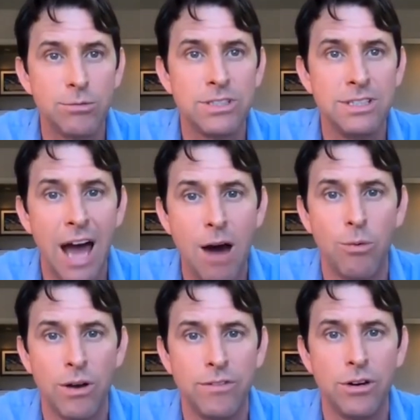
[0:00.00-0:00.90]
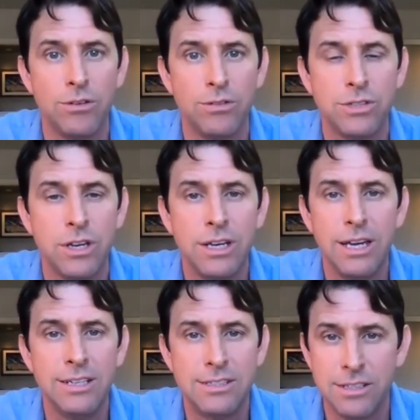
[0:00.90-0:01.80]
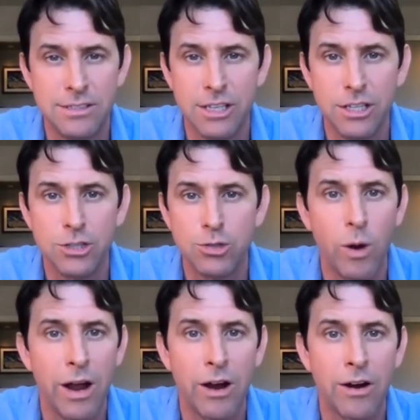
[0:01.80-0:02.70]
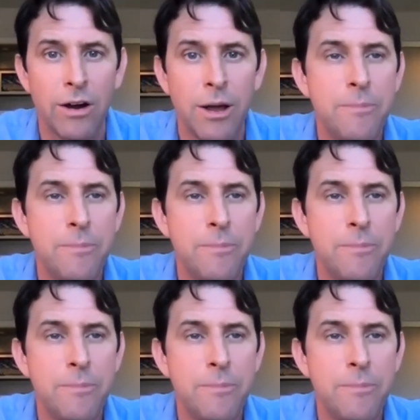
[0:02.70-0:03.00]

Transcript: it was not one of those instances where